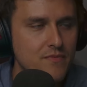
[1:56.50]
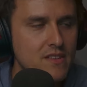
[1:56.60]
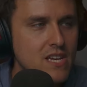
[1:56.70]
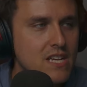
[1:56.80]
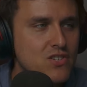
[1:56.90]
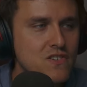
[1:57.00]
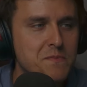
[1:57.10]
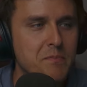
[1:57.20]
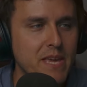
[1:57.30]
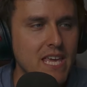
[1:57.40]
Chat's just
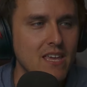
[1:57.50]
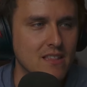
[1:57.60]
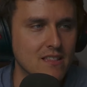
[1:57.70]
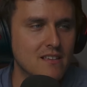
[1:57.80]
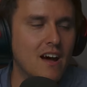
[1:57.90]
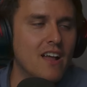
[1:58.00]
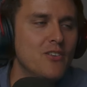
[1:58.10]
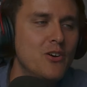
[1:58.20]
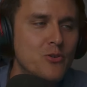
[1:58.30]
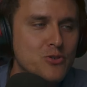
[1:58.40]
mean. I don't
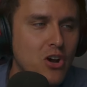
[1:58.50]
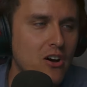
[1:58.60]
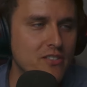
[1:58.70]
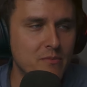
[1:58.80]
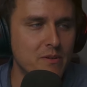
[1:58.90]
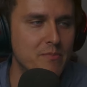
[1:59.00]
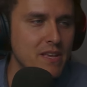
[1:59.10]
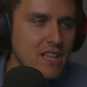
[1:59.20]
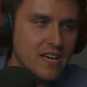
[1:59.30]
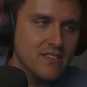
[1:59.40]
know who taught them to be
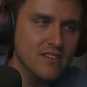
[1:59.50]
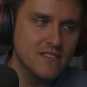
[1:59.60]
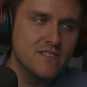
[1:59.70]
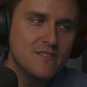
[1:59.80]
like this.